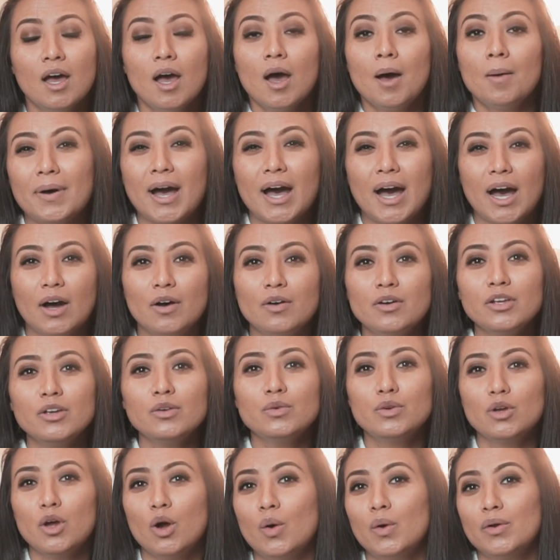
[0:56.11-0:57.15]
but how do you
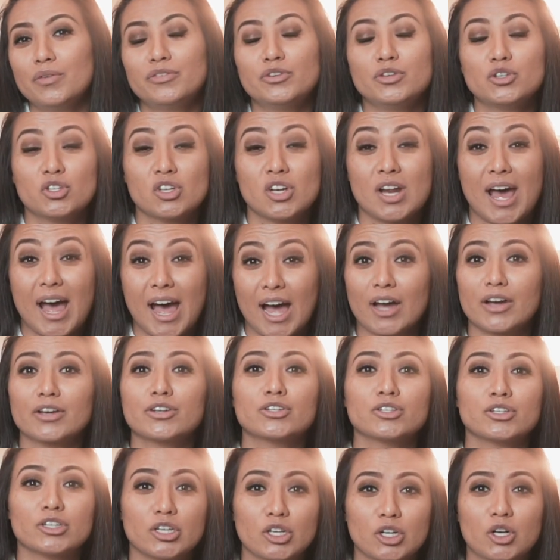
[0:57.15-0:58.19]
know if you should
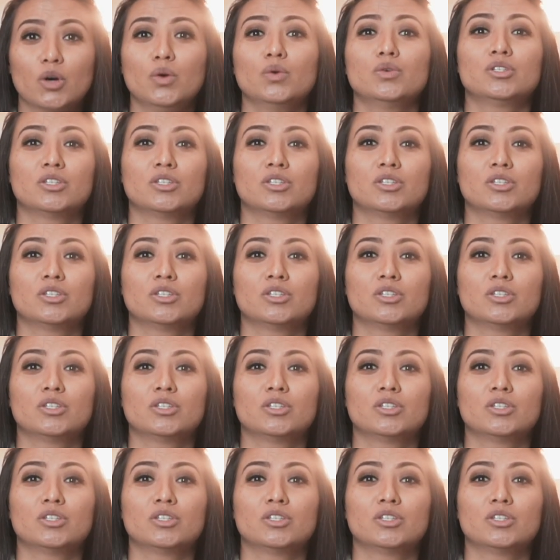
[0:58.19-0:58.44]
actually go